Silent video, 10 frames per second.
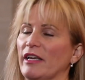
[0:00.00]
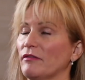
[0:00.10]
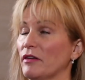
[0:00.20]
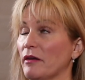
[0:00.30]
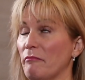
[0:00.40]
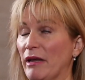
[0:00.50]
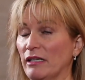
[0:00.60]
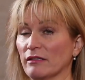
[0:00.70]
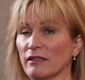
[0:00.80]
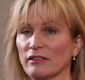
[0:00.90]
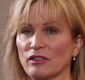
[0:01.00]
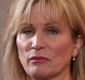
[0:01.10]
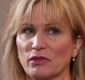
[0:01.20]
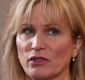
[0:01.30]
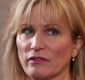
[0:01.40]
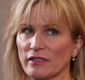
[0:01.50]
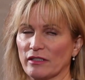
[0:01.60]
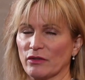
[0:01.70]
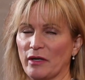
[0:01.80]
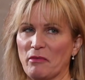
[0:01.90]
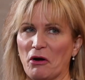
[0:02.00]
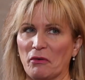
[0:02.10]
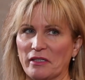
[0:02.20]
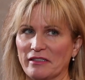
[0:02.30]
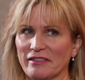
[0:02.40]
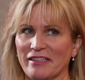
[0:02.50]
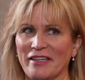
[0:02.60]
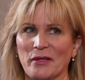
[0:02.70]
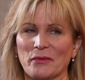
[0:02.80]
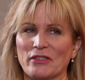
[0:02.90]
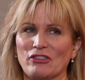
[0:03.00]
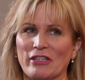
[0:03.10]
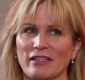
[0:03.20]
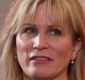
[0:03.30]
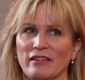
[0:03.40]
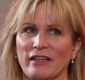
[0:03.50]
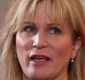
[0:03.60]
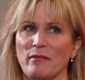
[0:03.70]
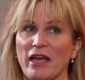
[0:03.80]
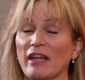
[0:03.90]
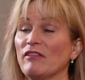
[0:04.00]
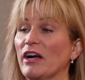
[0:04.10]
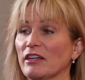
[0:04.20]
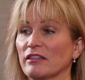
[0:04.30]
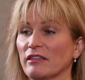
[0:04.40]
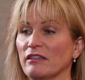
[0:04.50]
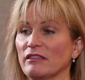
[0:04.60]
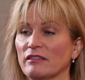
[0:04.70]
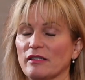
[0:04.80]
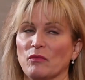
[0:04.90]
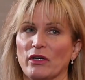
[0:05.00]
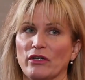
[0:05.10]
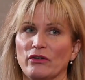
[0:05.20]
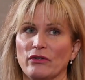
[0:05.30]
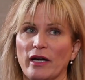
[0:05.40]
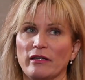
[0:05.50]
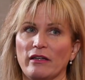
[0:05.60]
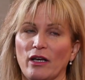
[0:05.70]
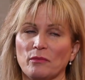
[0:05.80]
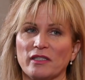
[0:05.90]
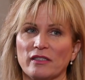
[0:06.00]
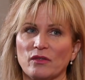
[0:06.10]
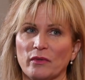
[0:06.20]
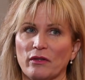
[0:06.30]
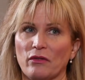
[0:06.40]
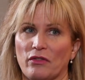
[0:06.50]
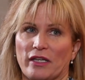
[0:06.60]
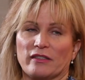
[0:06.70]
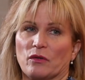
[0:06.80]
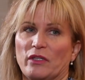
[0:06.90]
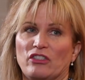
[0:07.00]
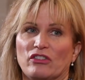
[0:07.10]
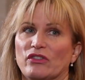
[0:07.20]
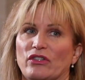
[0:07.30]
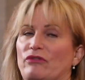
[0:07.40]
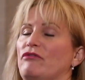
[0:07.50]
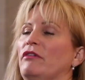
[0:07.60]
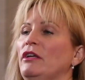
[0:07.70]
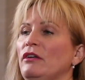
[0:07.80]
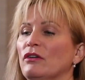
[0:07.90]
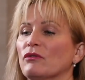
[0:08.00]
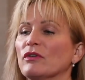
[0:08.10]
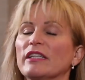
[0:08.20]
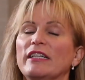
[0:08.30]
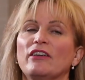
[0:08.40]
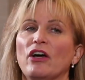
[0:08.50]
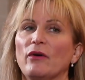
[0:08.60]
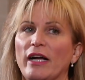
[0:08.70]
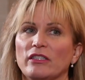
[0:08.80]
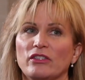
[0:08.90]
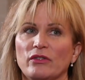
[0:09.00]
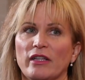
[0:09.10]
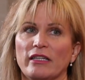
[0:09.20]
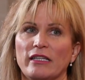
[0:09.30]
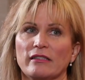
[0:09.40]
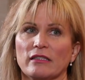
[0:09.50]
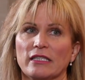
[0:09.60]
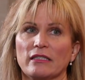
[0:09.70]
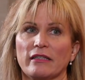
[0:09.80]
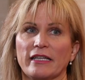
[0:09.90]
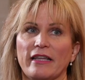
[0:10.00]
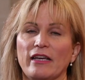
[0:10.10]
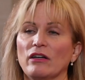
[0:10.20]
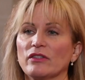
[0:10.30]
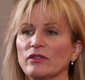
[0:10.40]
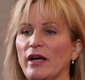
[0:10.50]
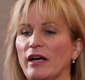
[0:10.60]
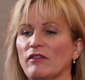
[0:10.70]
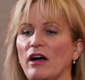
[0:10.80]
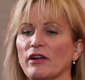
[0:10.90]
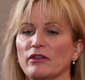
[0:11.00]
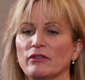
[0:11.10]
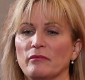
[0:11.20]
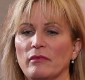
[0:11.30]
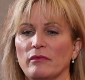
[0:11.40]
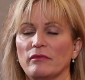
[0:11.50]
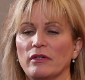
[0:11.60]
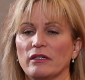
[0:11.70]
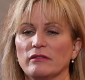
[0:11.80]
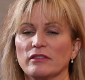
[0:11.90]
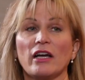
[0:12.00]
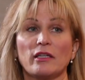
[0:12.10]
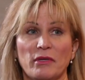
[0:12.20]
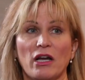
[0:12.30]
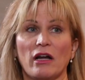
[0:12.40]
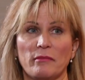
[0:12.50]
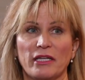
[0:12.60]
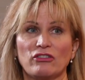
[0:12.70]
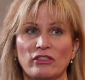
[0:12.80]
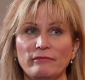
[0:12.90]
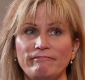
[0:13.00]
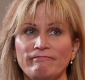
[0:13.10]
They have an amazing customer service, so I'm always reaching out to them, and I've hired someone who helps us with the things that we just don't really know how to do that easily. Like, they also have document automation.